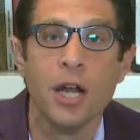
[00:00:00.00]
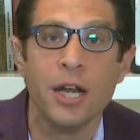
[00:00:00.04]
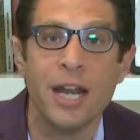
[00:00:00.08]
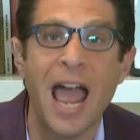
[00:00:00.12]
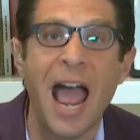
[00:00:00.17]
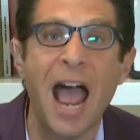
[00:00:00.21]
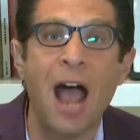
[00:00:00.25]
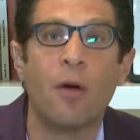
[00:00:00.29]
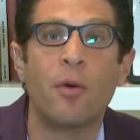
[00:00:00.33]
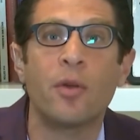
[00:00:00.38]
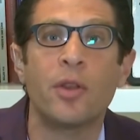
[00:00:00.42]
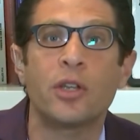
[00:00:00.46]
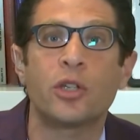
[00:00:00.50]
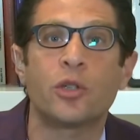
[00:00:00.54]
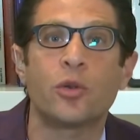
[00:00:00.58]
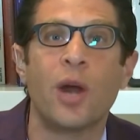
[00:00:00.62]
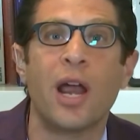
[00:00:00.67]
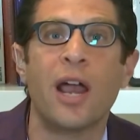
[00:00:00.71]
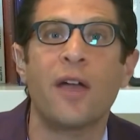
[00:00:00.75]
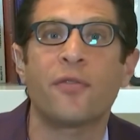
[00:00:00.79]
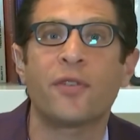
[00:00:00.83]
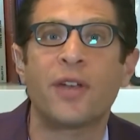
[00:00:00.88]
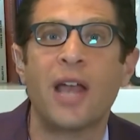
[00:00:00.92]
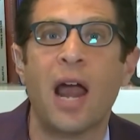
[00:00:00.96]
Now in the
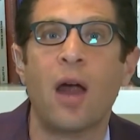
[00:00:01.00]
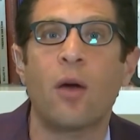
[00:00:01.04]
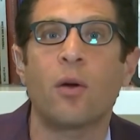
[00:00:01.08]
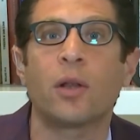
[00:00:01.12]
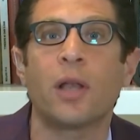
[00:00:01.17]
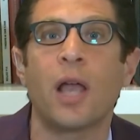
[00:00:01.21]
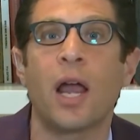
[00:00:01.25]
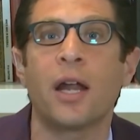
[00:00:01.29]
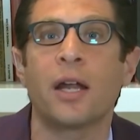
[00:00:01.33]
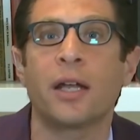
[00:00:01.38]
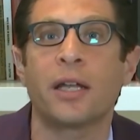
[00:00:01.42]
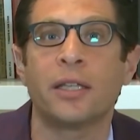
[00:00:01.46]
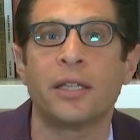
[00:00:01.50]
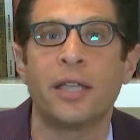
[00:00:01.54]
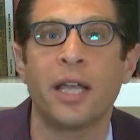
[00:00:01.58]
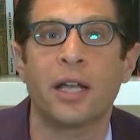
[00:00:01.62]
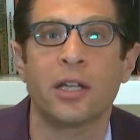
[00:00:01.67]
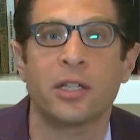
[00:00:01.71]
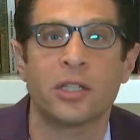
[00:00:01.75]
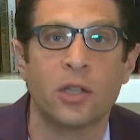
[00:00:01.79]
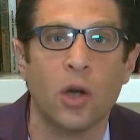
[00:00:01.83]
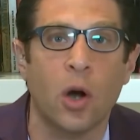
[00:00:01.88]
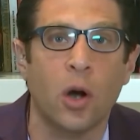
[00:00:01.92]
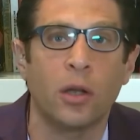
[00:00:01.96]
draft, Carolina could
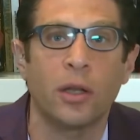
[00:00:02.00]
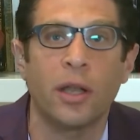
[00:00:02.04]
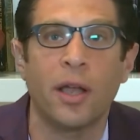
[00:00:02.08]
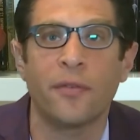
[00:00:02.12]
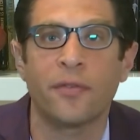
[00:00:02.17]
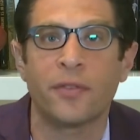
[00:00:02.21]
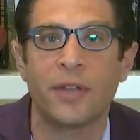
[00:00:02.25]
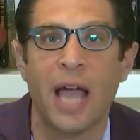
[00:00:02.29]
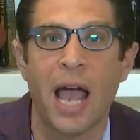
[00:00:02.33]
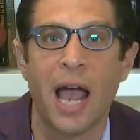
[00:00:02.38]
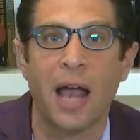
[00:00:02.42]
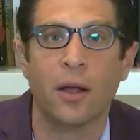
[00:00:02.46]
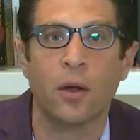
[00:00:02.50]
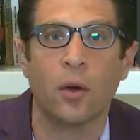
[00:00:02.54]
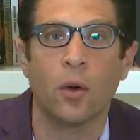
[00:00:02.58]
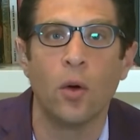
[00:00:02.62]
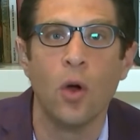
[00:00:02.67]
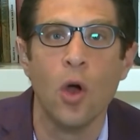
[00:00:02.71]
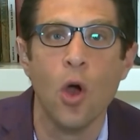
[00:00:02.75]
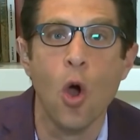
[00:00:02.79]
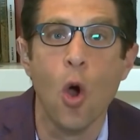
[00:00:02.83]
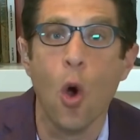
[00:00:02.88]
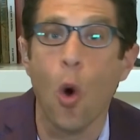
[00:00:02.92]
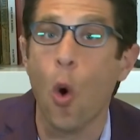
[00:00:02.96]
take a star left
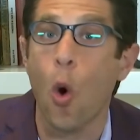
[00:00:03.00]
tackle